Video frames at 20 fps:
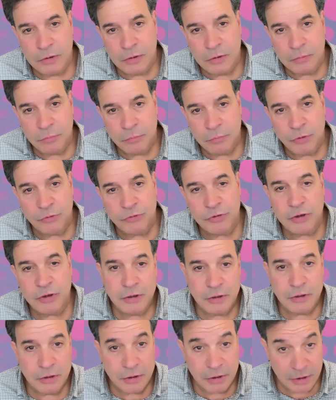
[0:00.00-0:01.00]

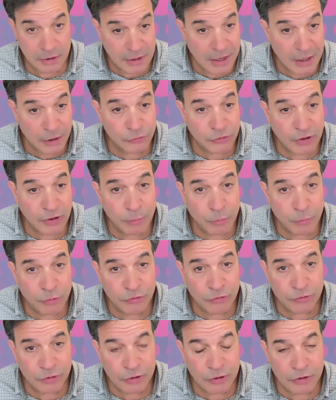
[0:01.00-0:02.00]
music and Alzheimer's
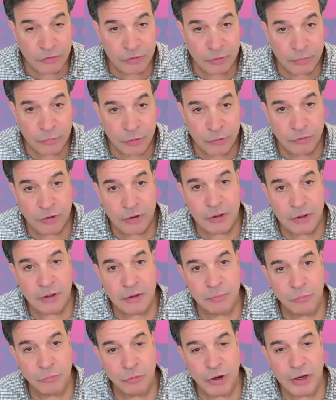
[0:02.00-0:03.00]
disease and music
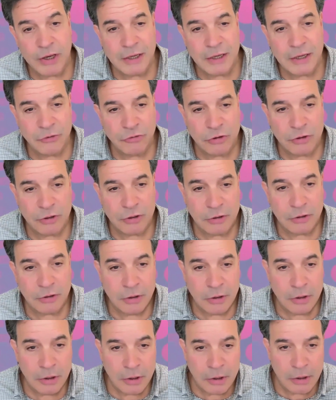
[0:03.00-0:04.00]
and brain aging.
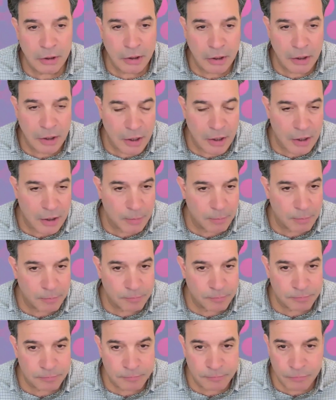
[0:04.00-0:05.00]

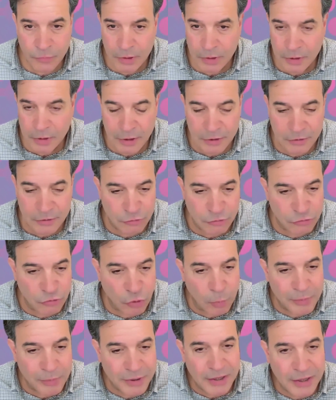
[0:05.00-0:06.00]
There's
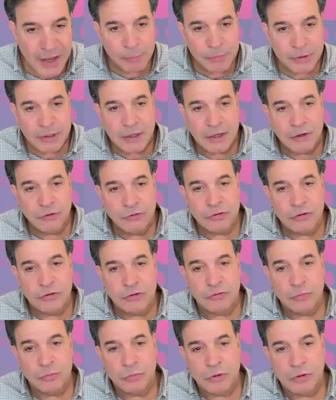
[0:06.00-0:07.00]
so many
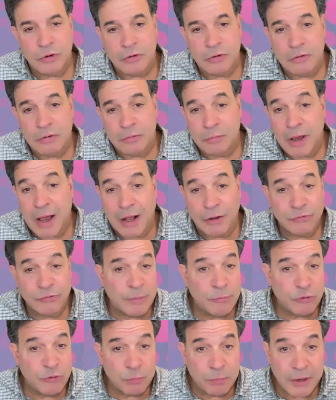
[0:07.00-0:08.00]
applications.
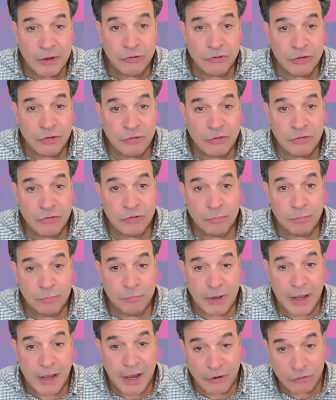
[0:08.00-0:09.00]
Alzheimer's patients
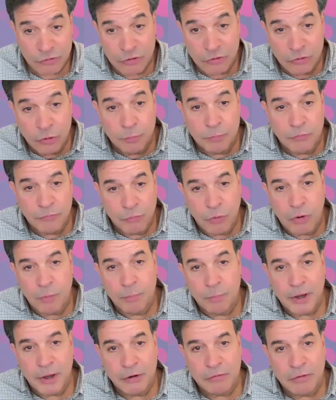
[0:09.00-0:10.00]
actually do perform
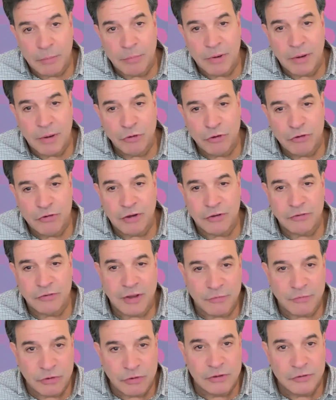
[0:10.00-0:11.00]
better on memory tests
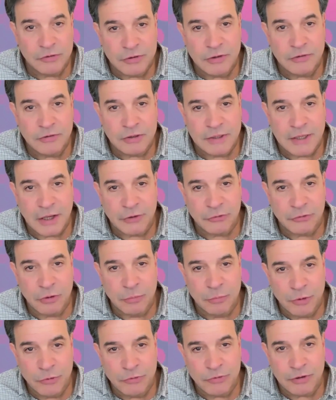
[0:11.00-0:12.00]
after listening to classical
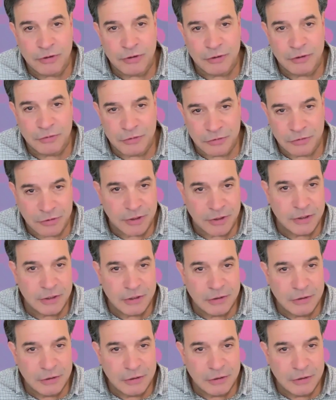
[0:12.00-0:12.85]
music. There's a study